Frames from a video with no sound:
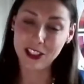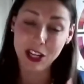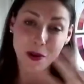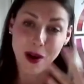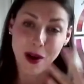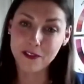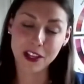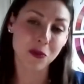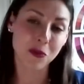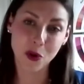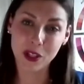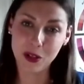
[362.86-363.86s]
new outfits from
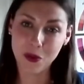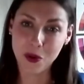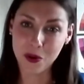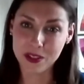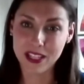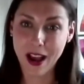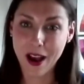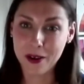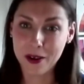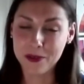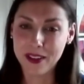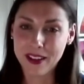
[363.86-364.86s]
what you already
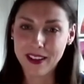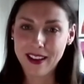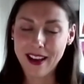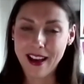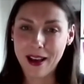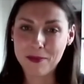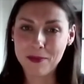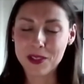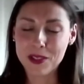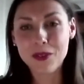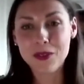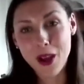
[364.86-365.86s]
own.
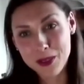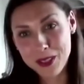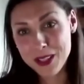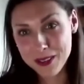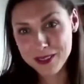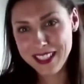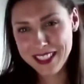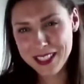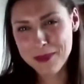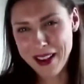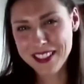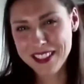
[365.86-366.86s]
So no, you don't need to
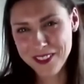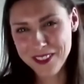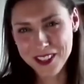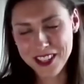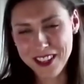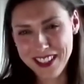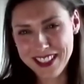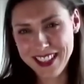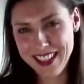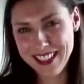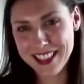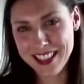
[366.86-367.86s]
spend a fortune
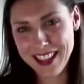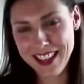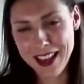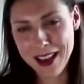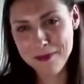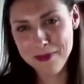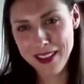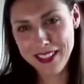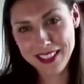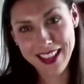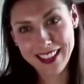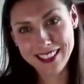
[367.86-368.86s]
is
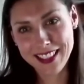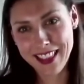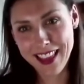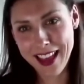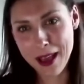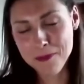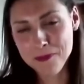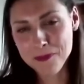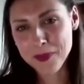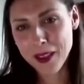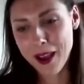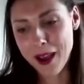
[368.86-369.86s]
the answer there.
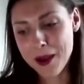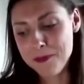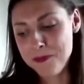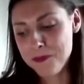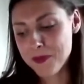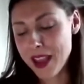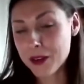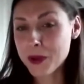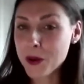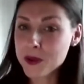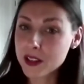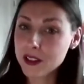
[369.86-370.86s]
And we
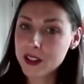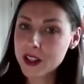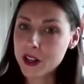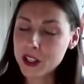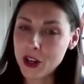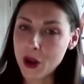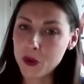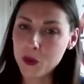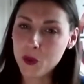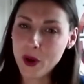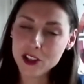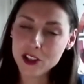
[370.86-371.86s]
also look at,
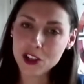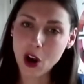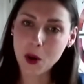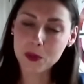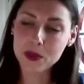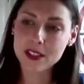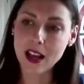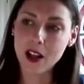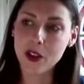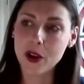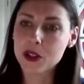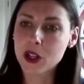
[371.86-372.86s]
which shops sell
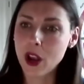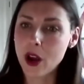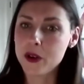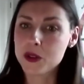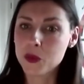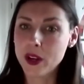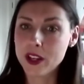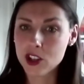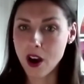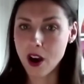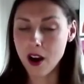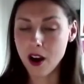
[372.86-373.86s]
those clothes which
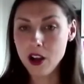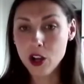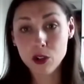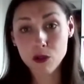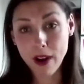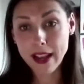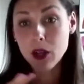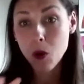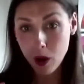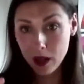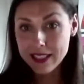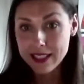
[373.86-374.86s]
are great
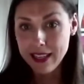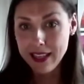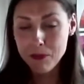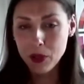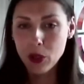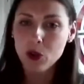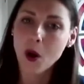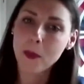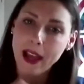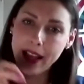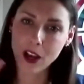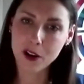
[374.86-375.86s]
quality, but you're not
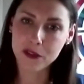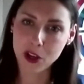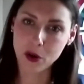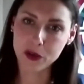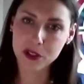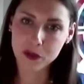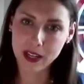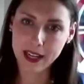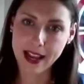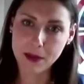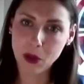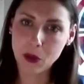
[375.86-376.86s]
paying over the odds for a
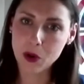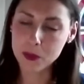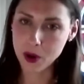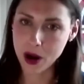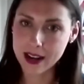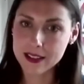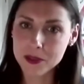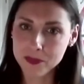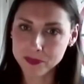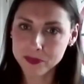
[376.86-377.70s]
label or a brand.